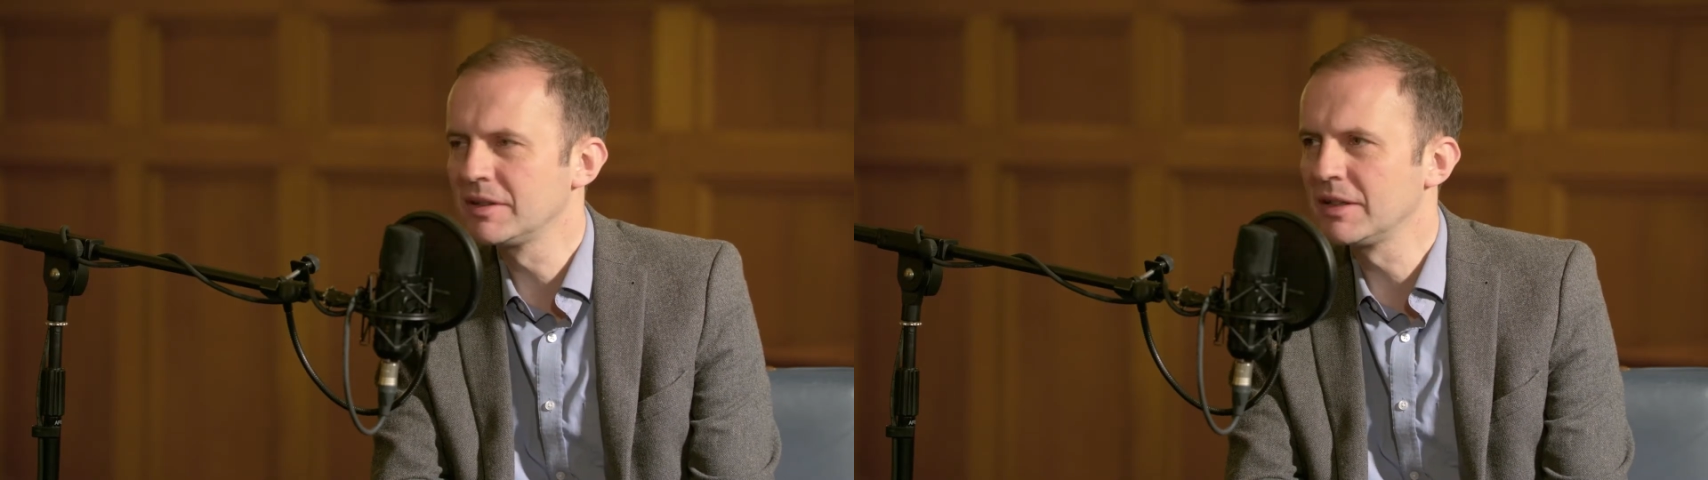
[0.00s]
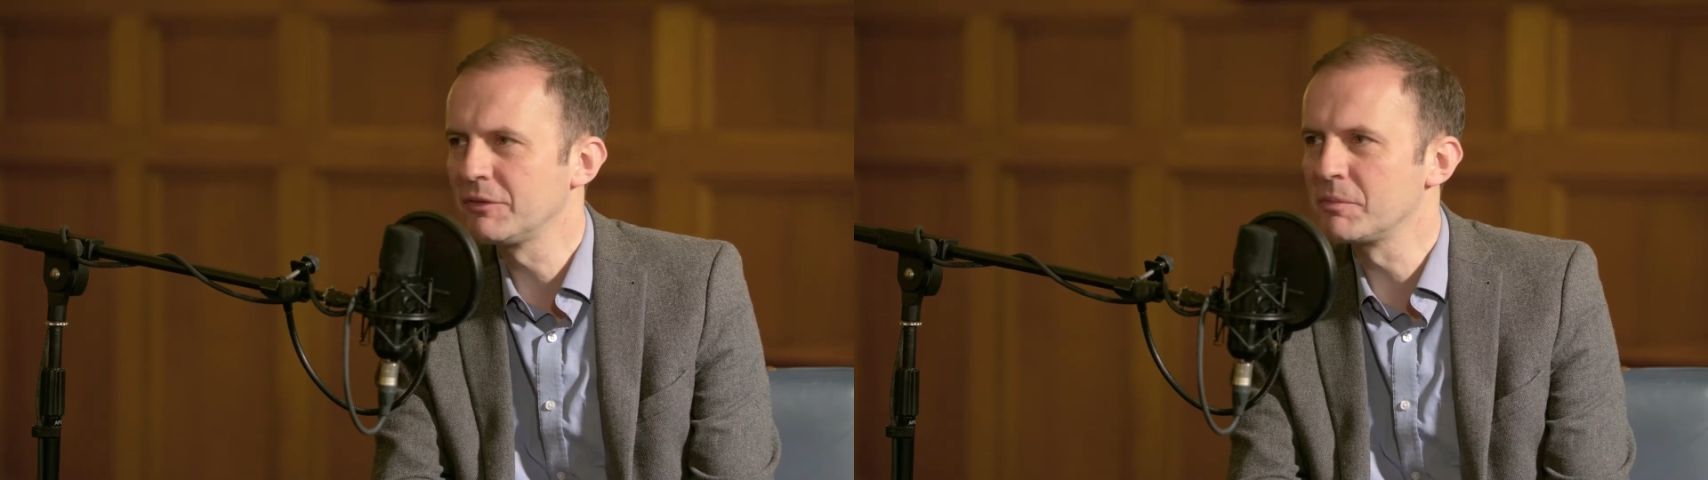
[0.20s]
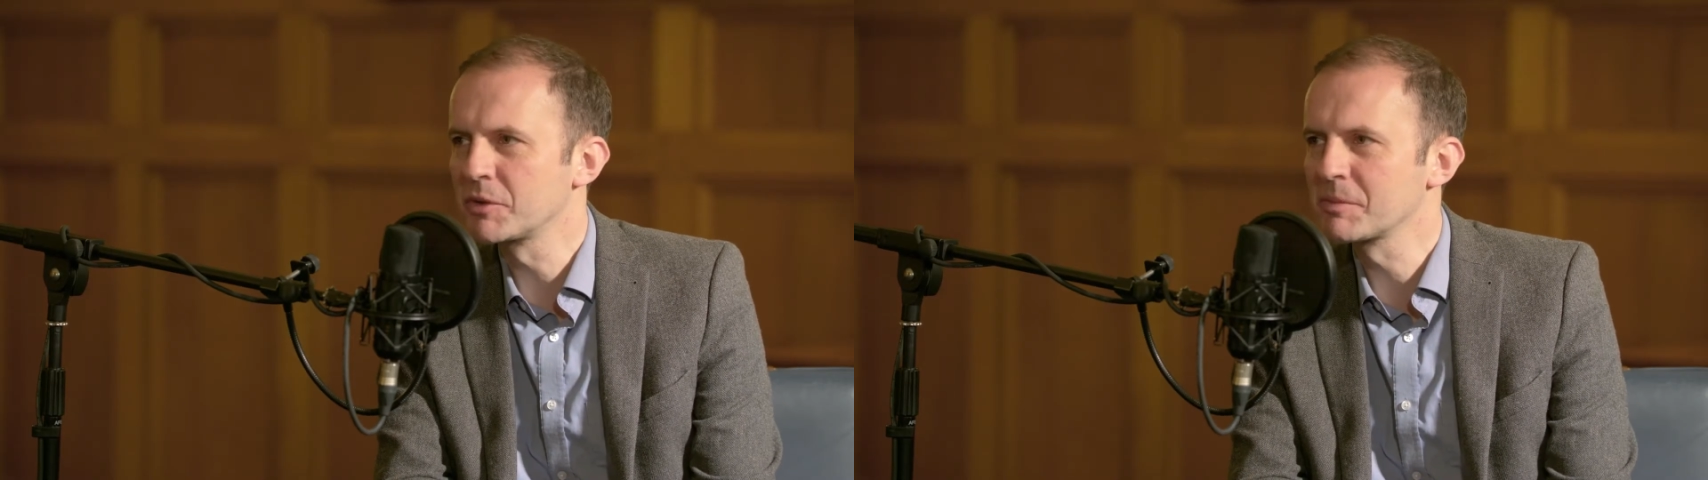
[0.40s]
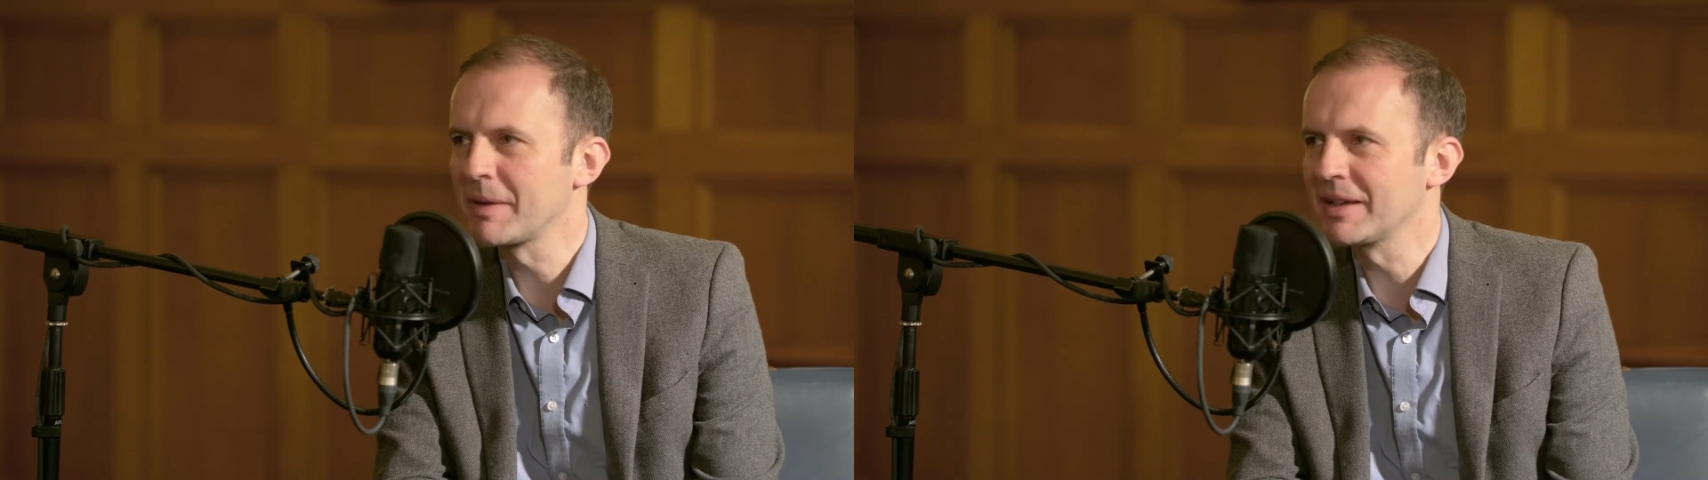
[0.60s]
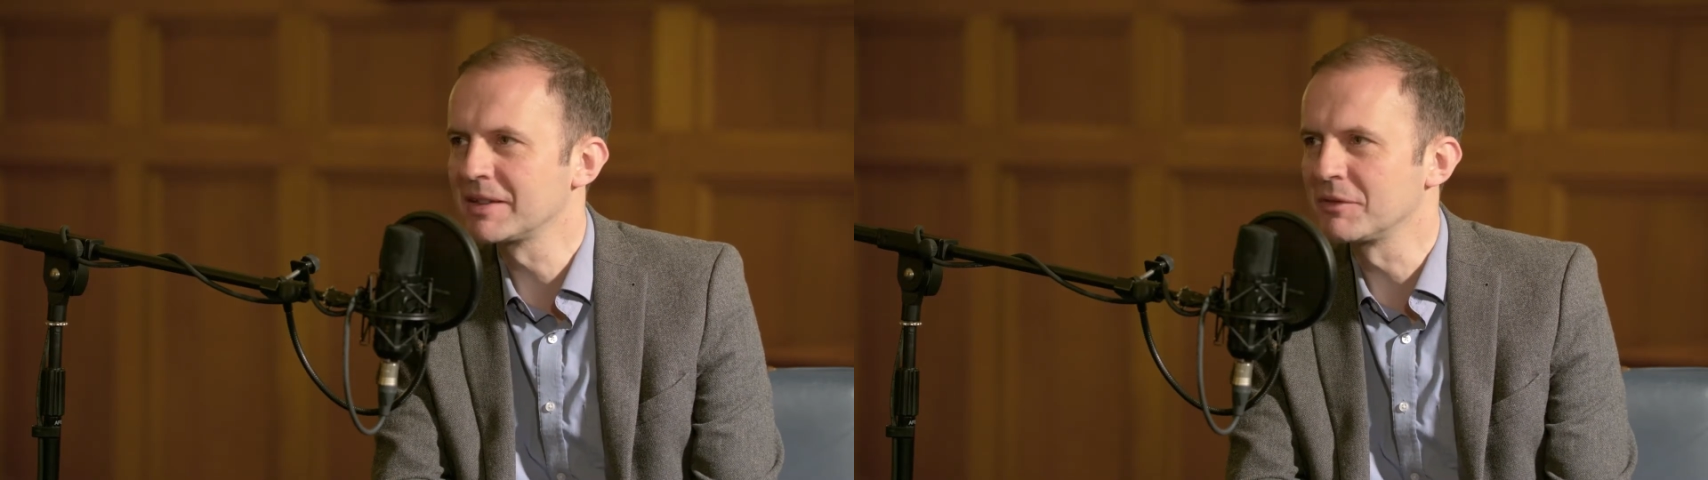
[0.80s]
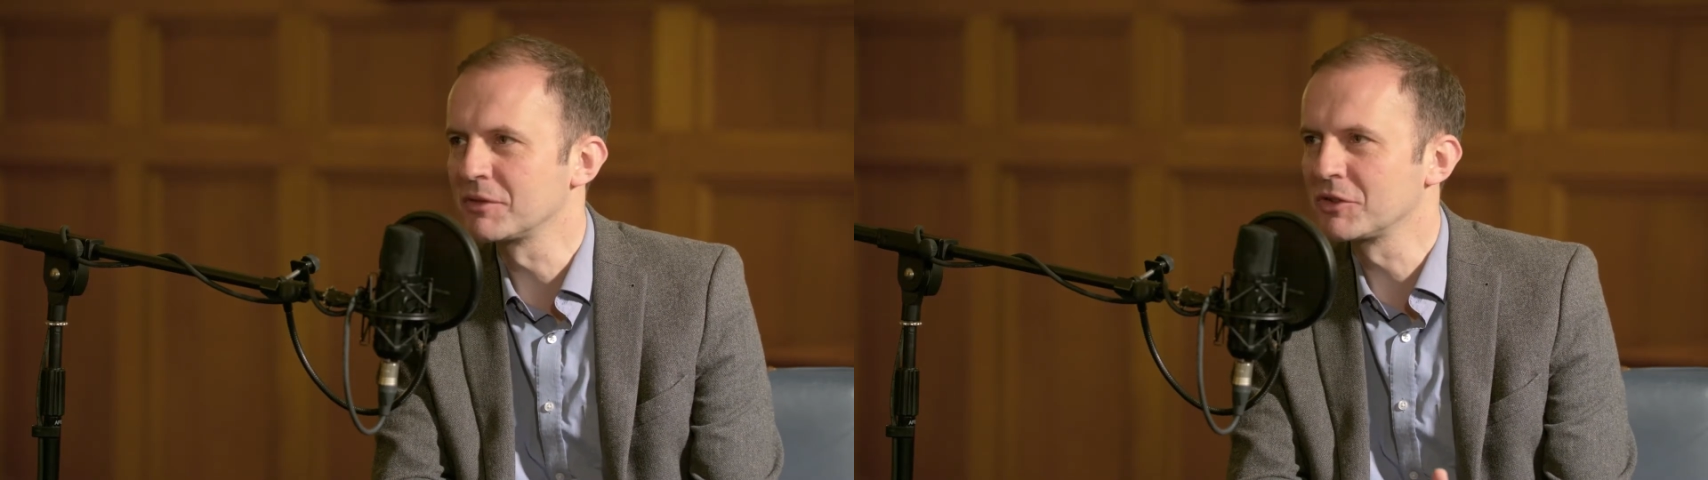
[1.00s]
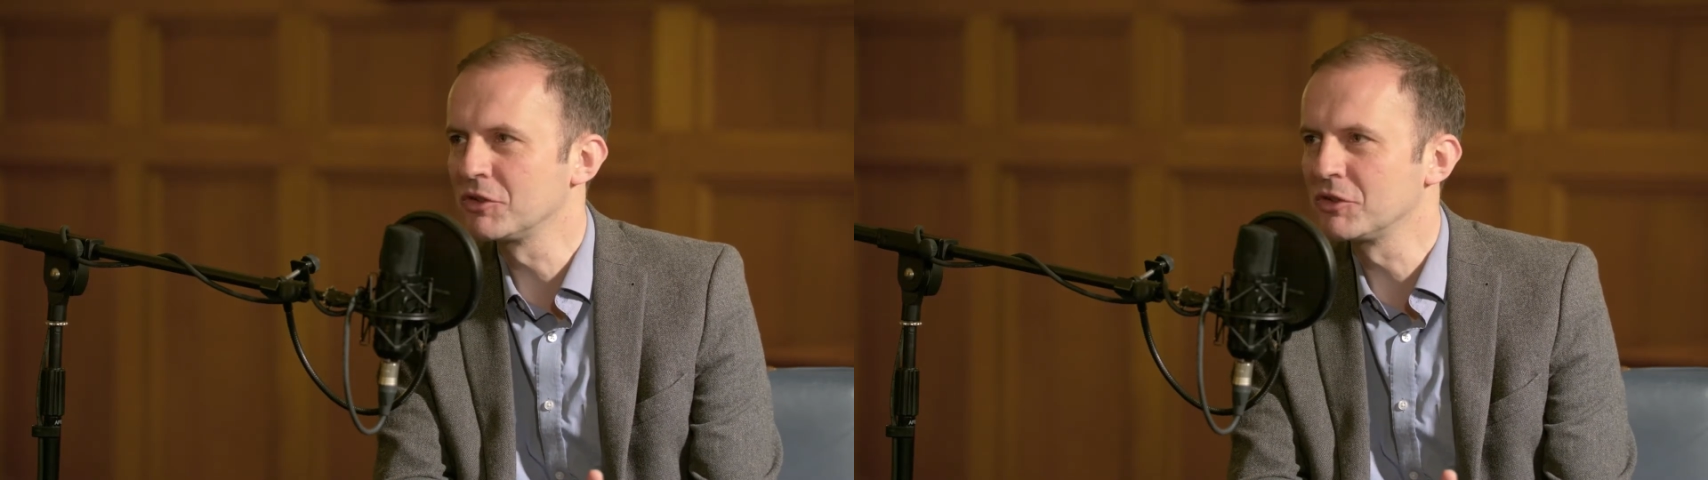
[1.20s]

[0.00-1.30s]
different perspectives?